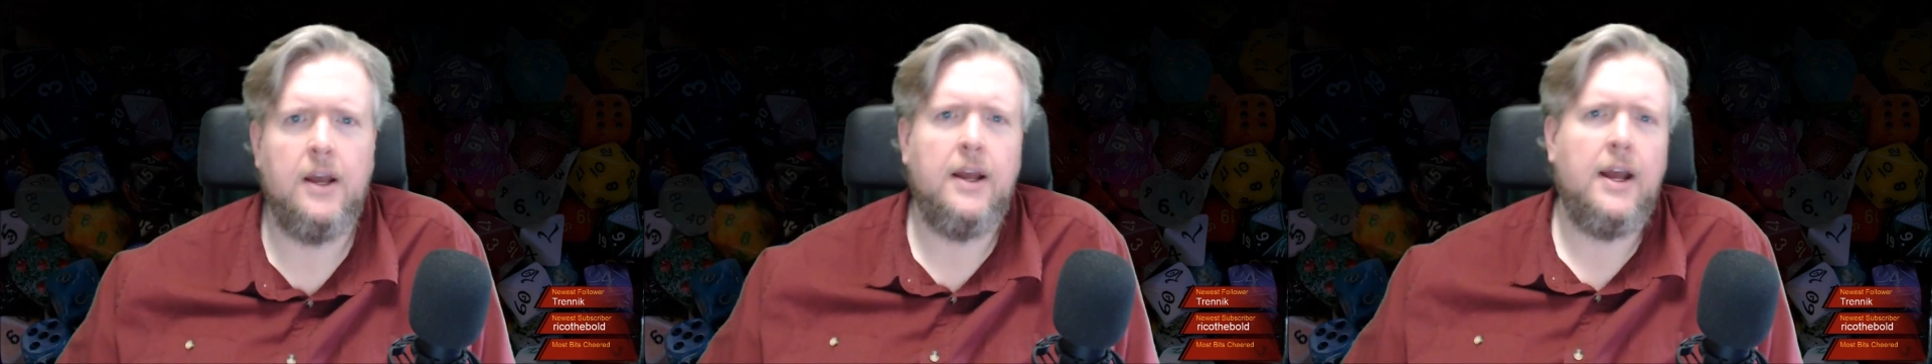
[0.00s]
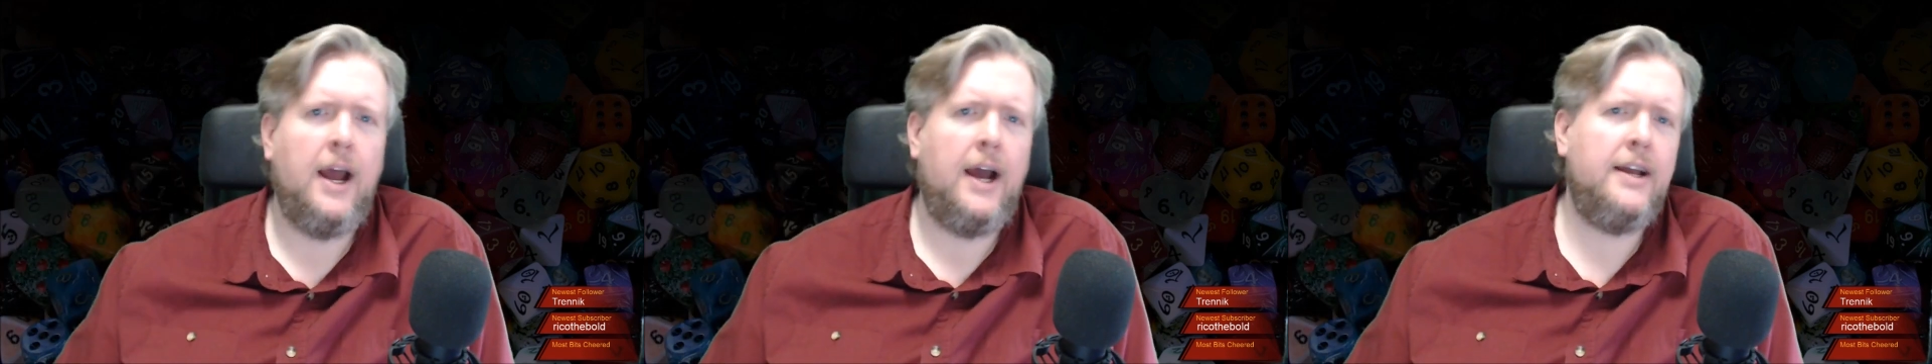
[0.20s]

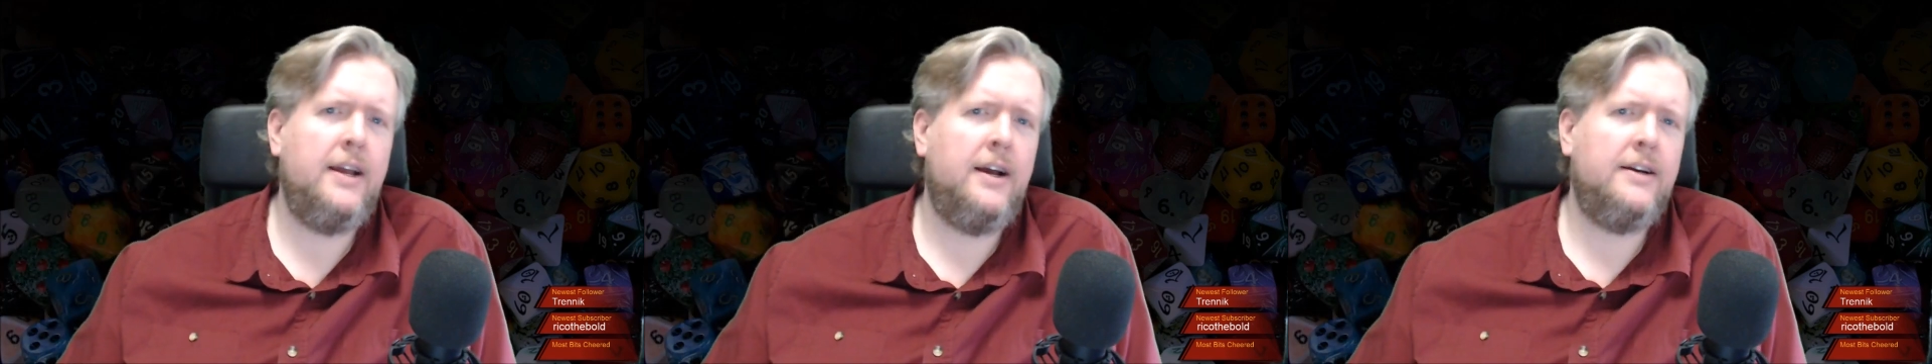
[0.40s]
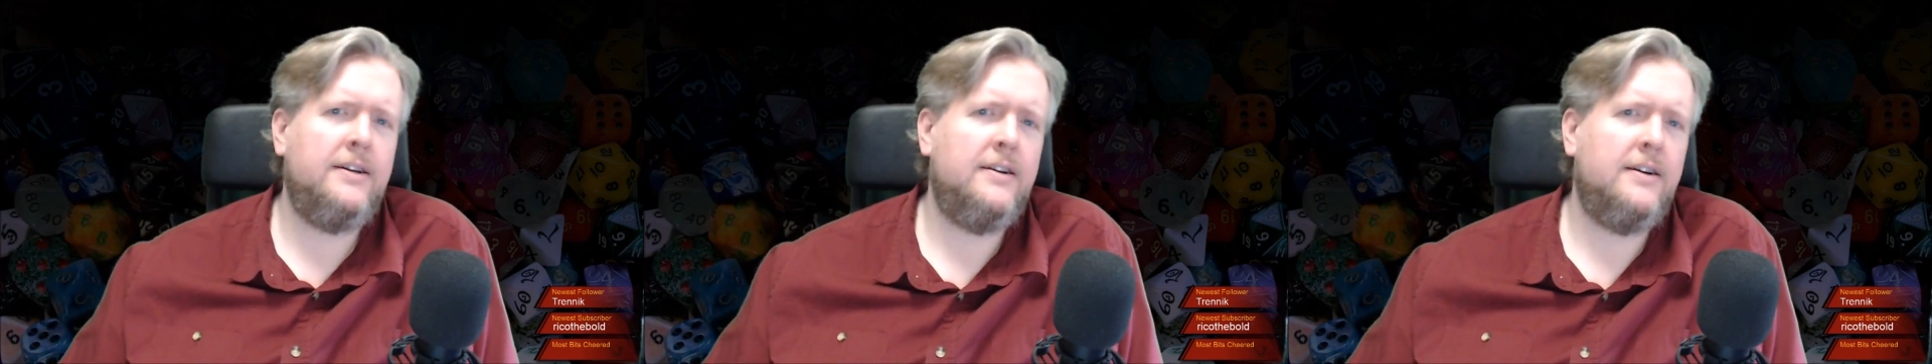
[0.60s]

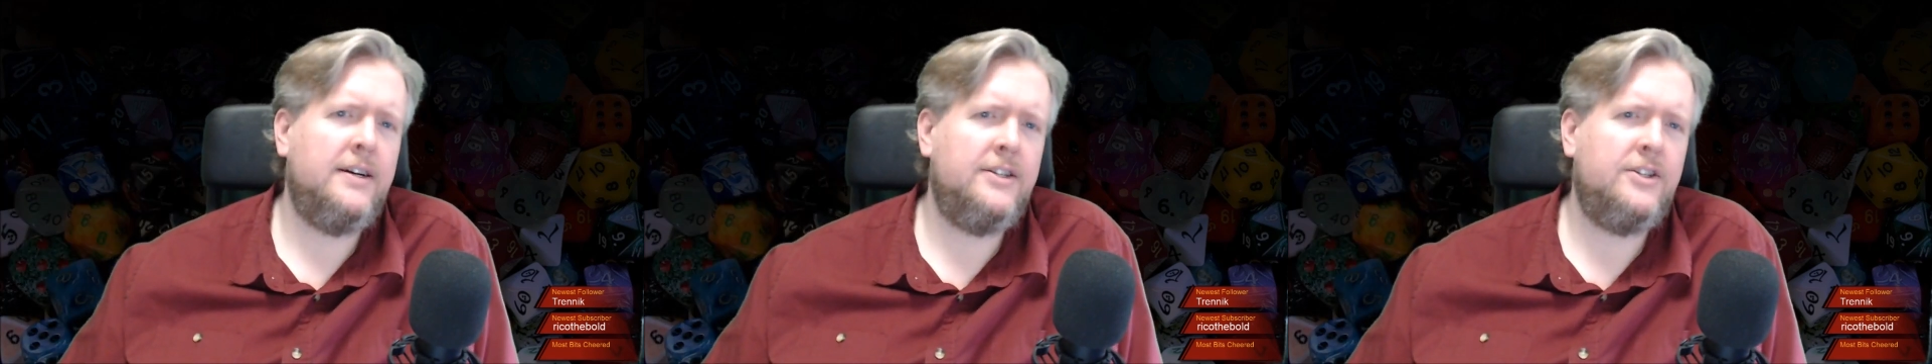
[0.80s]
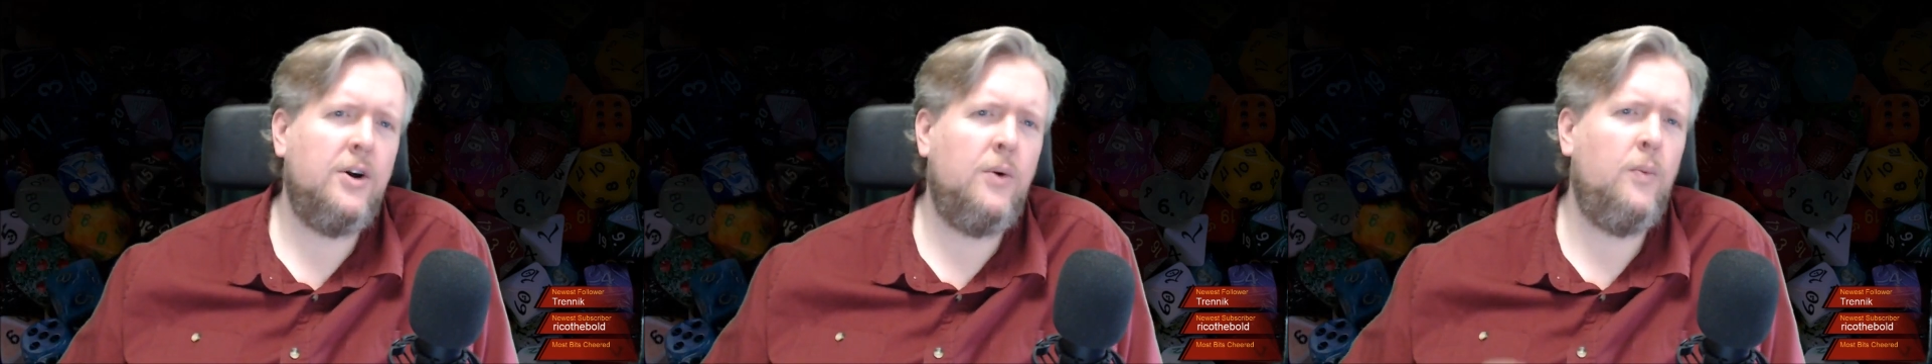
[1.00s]

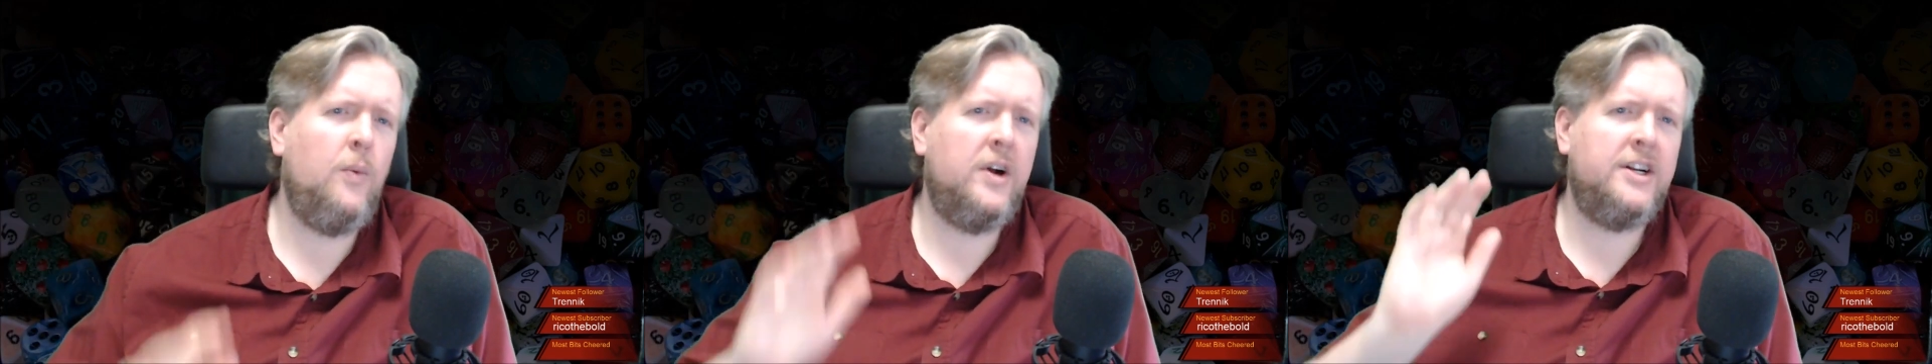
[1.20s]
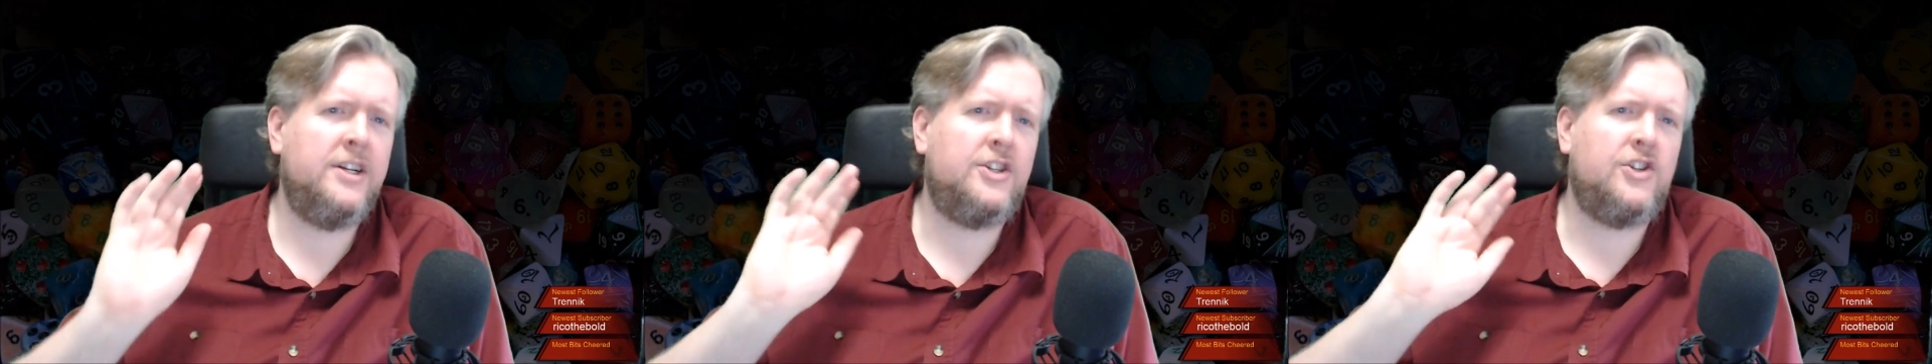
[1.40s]
I don't
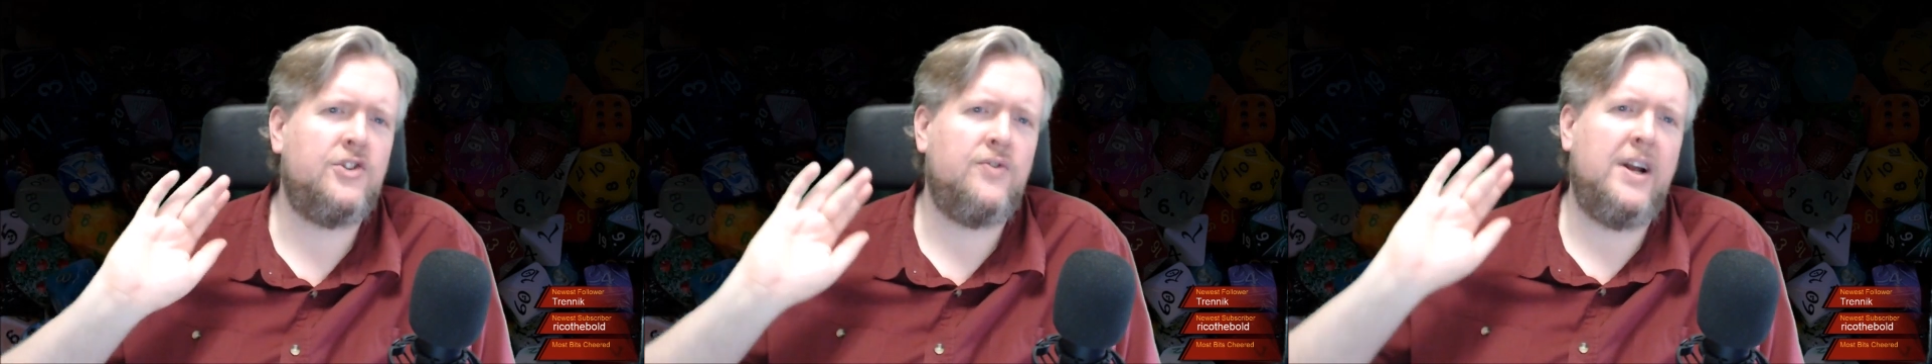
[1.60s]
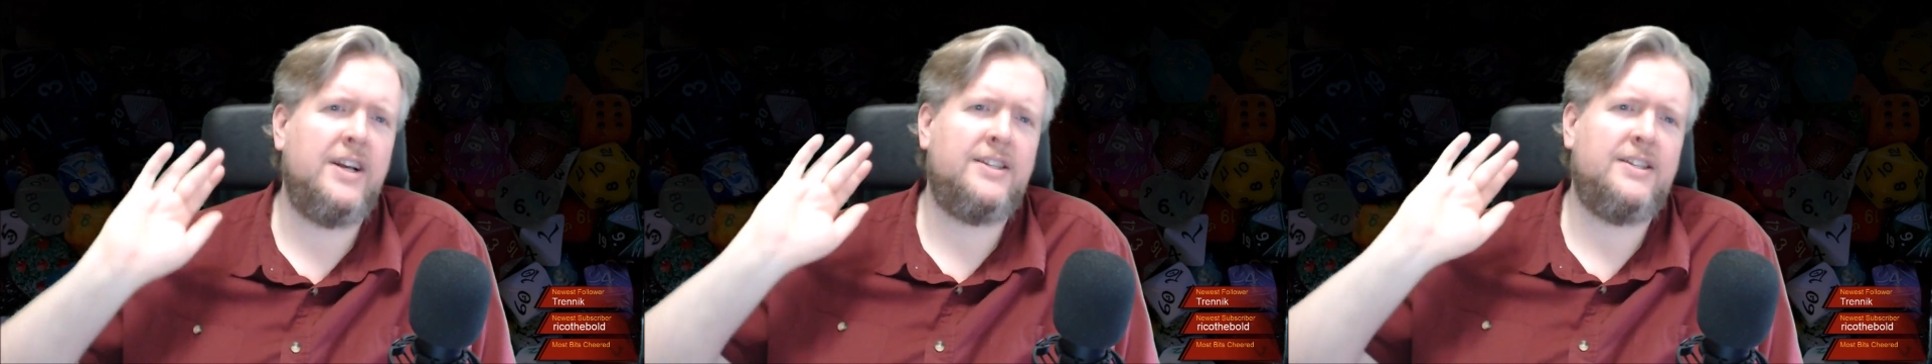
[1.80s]
want to
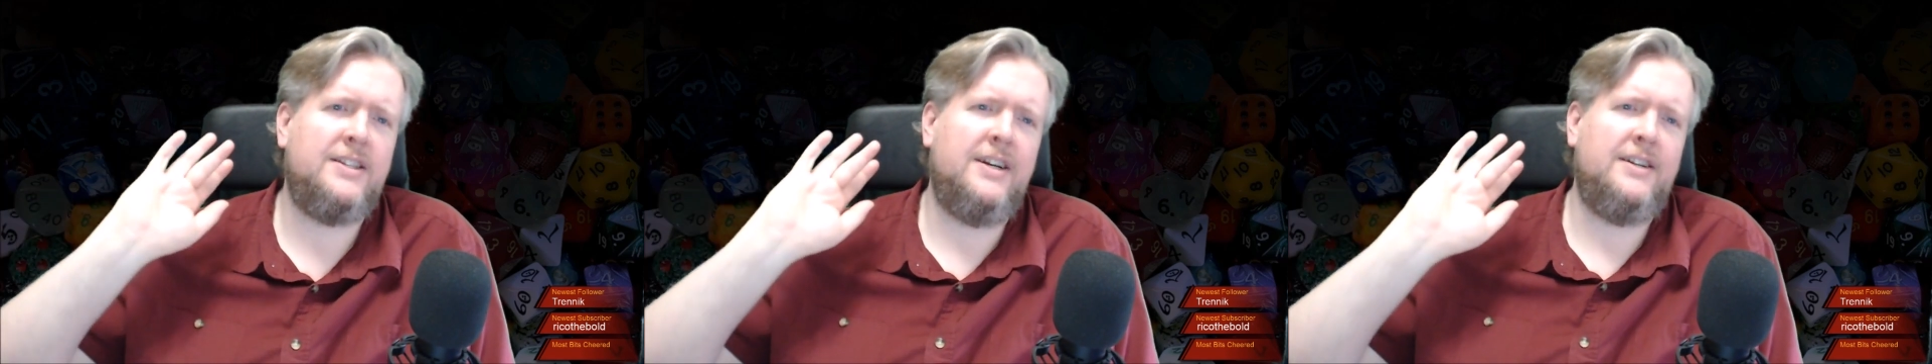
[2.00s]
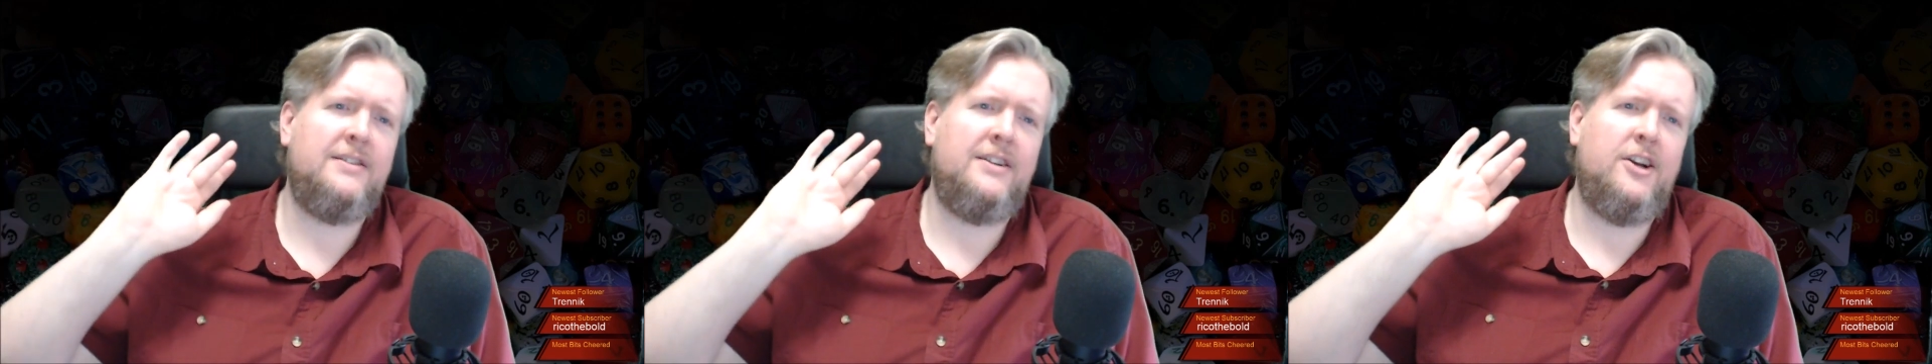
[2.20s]
stress
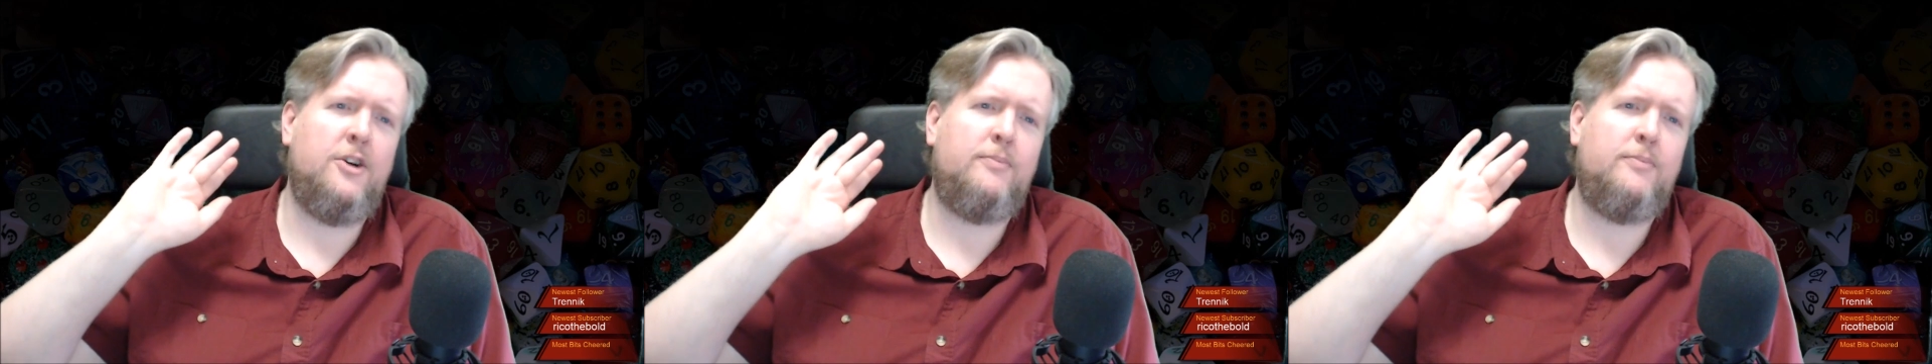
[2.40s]
that,